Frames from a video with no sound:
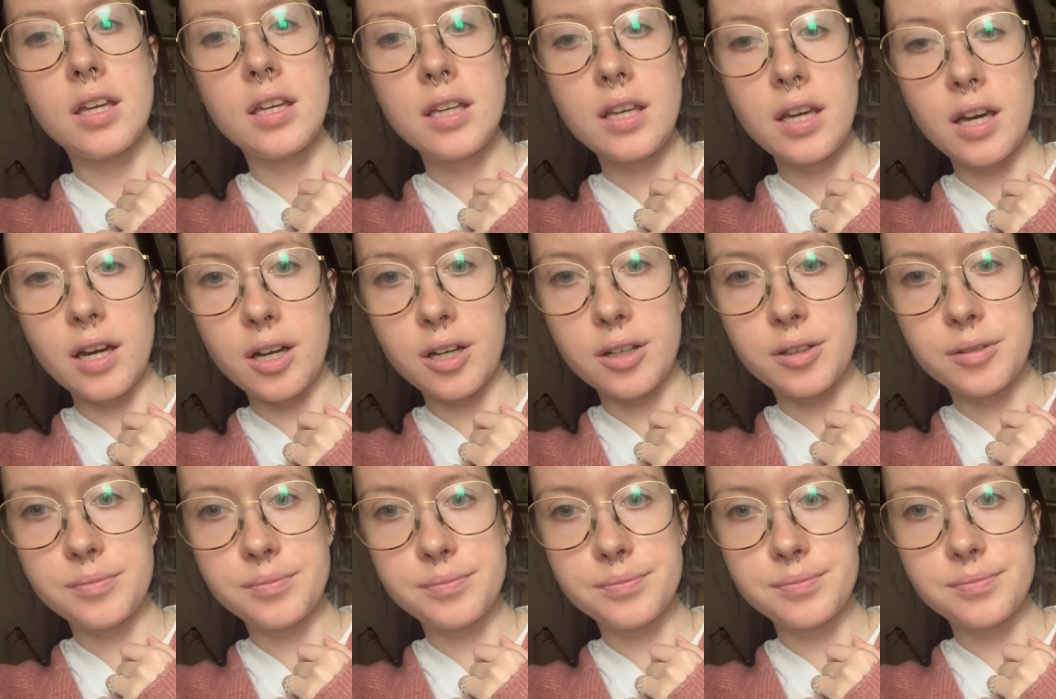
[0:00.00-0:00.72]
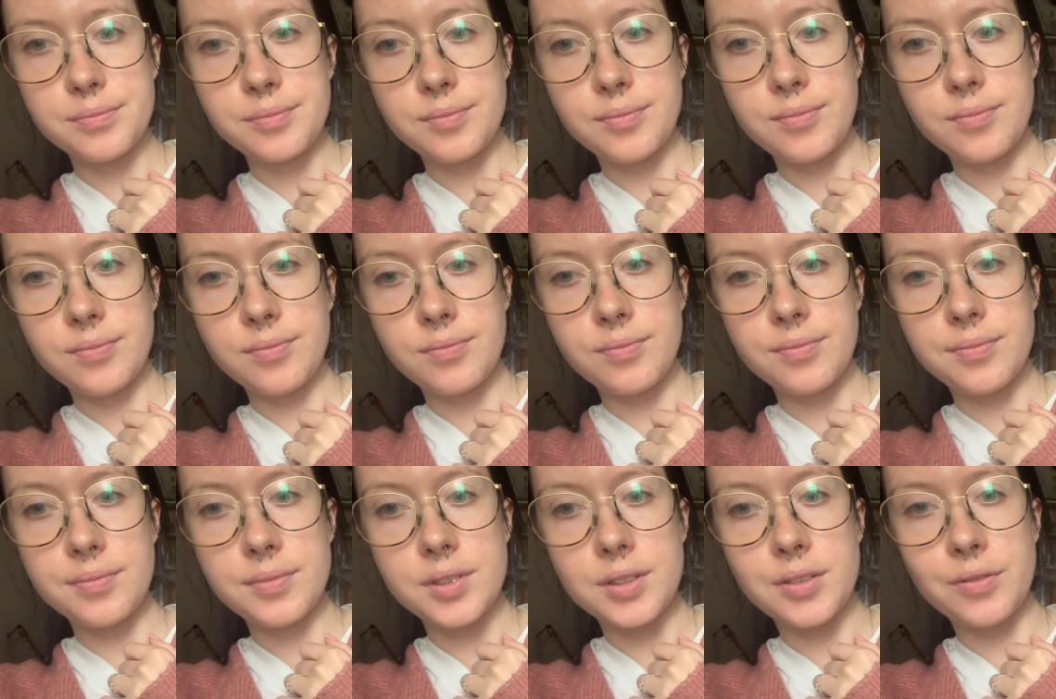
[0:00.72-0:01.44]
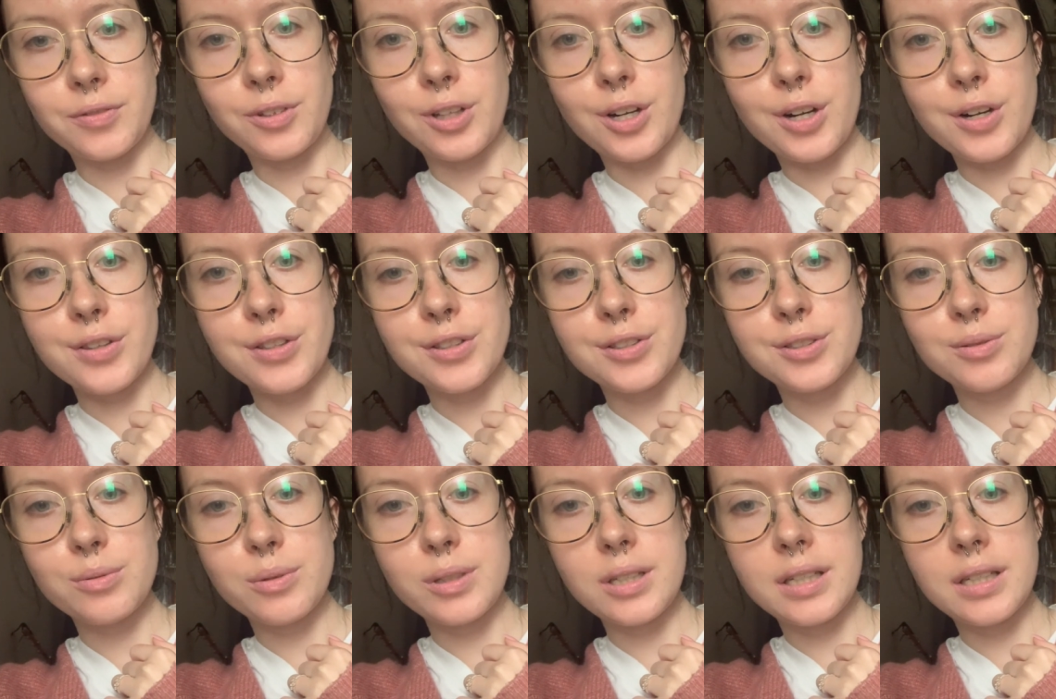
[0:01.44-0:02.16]
Yeah, the vlog
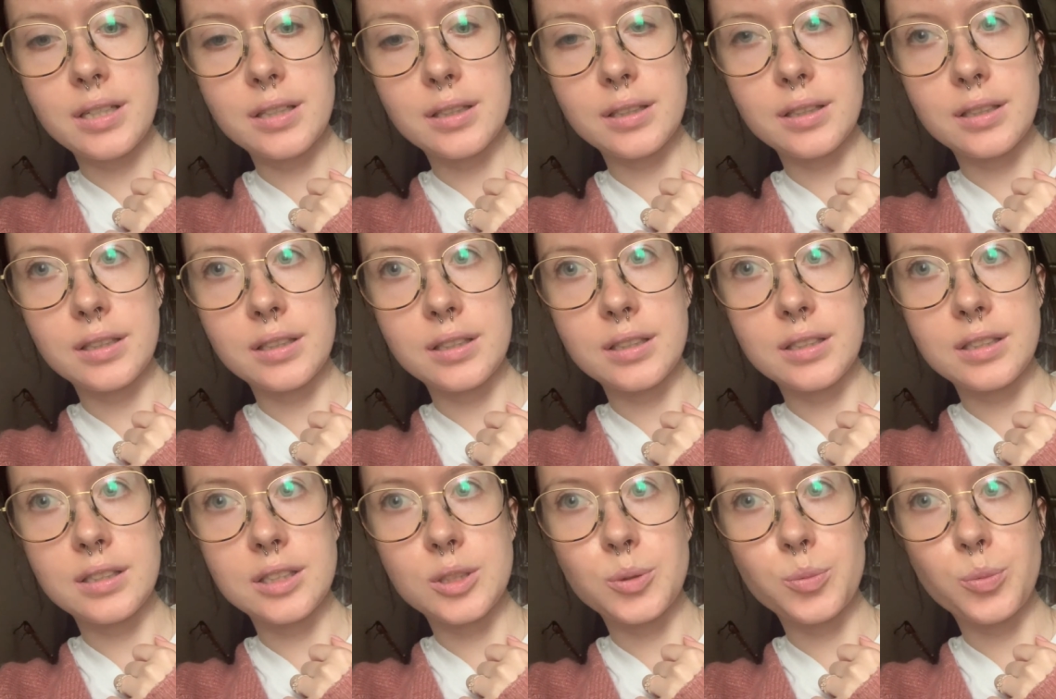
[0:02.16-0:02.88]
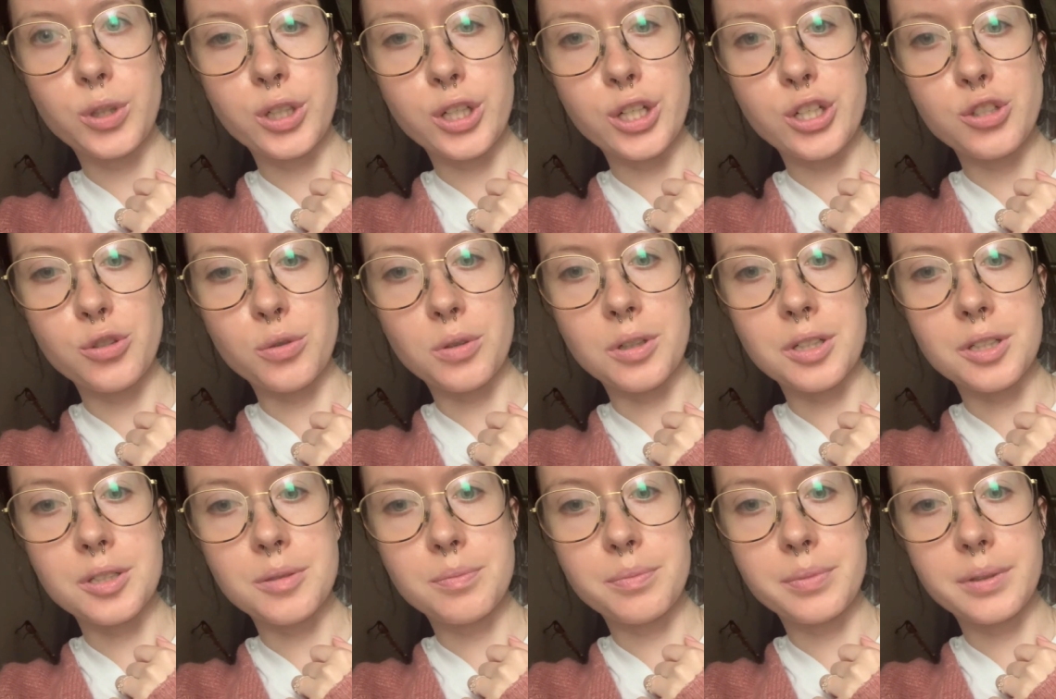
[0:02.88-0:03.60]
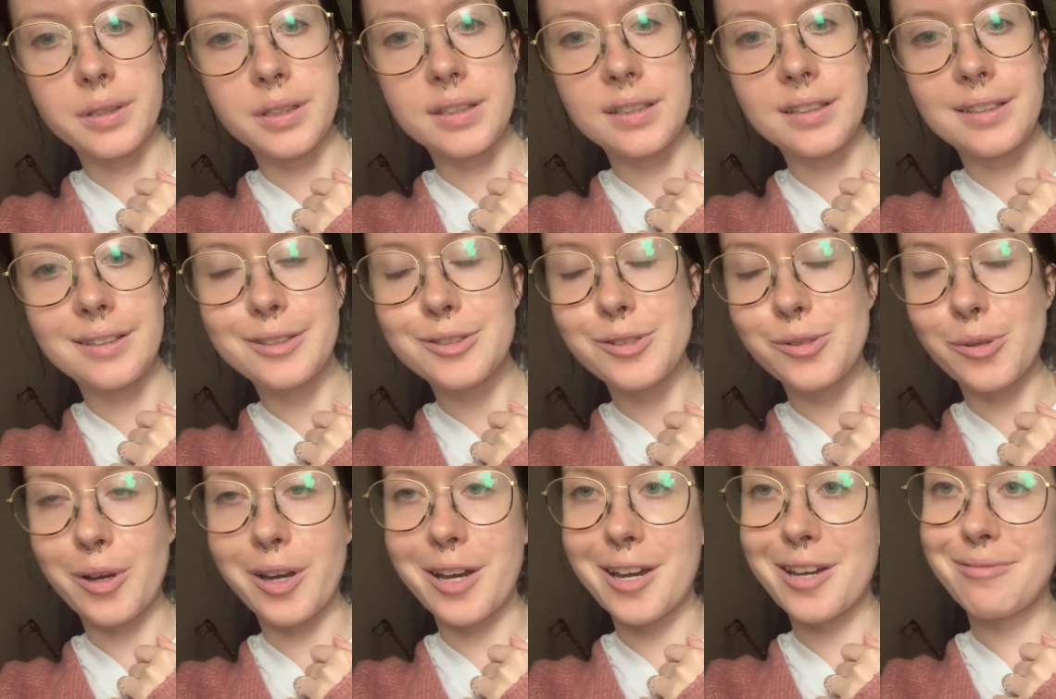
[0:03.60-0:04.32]
this week is pretty short, but
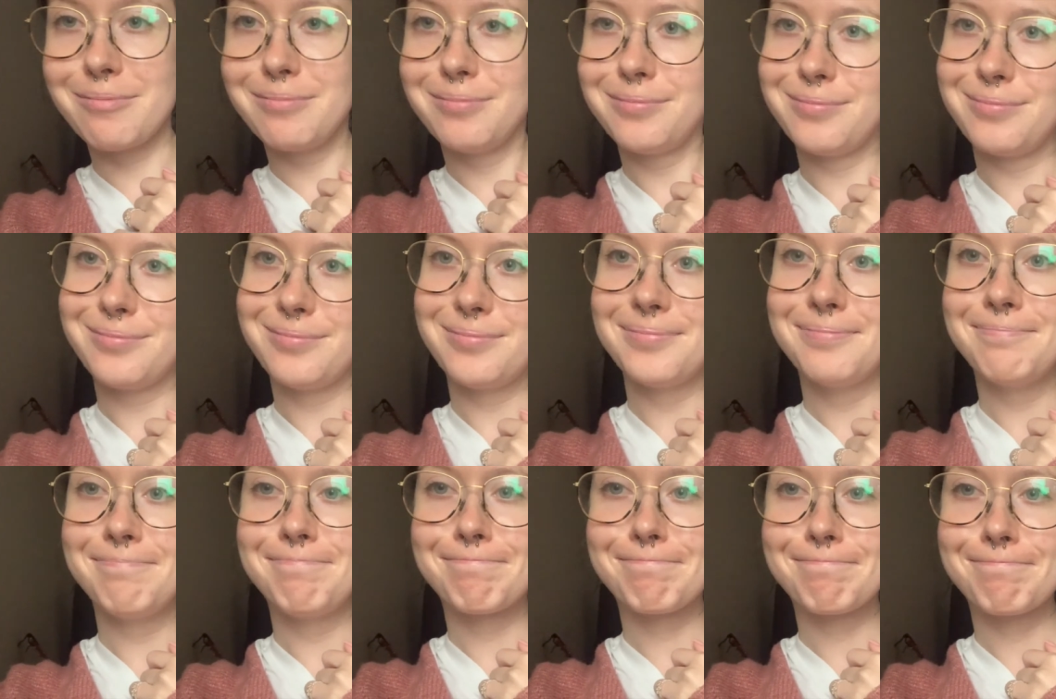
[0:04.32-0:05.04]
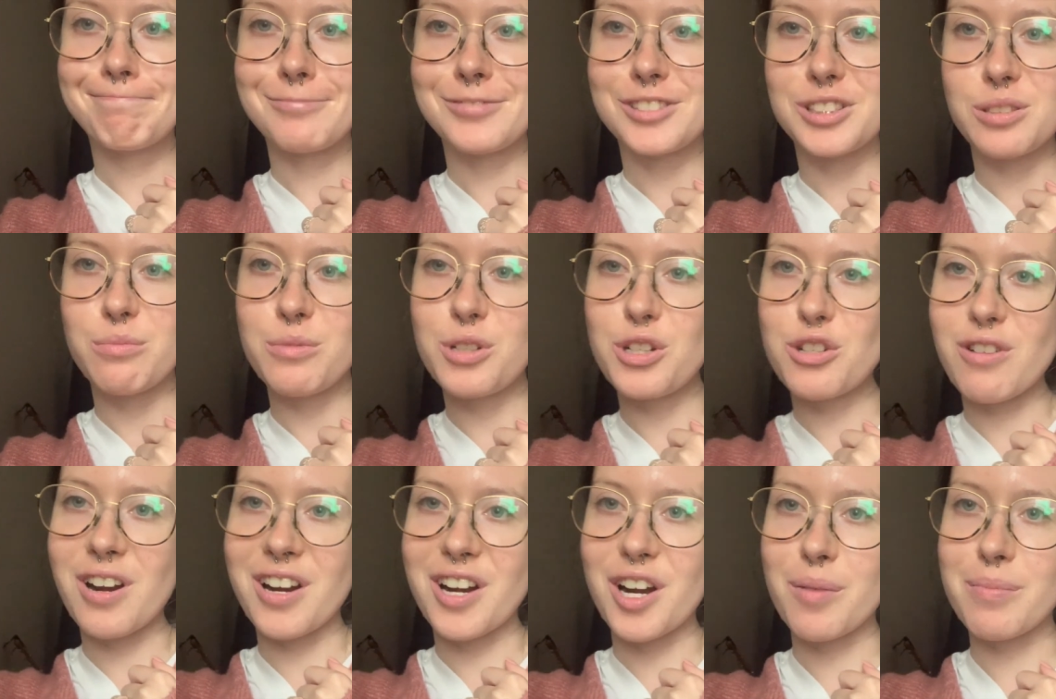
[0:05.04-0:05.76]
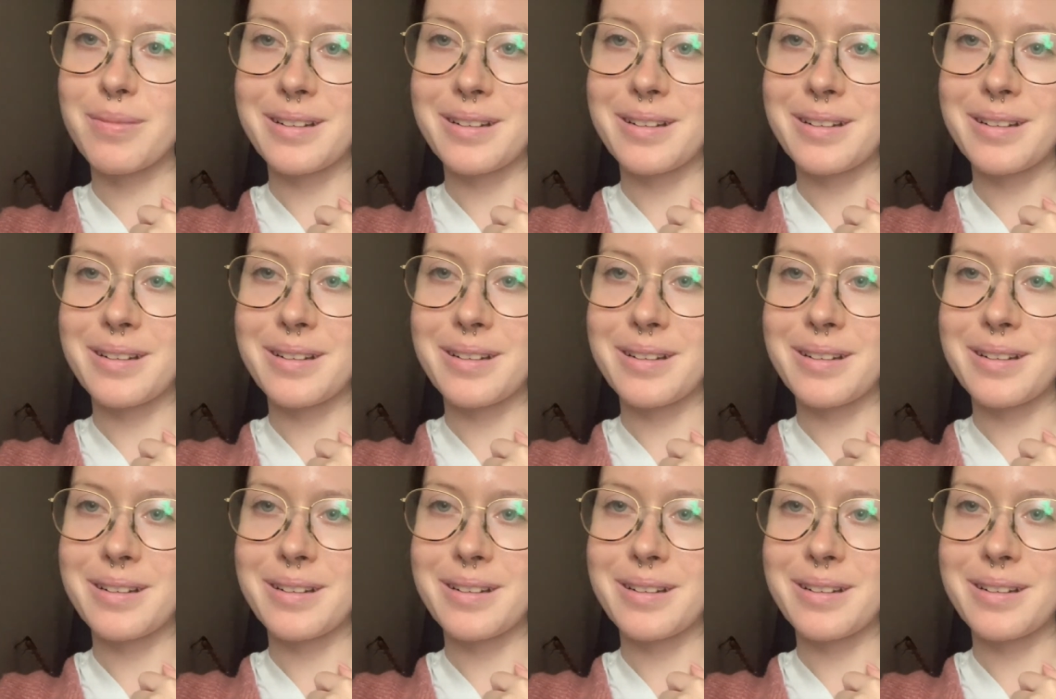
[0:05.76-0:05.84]
it's okay. We tried our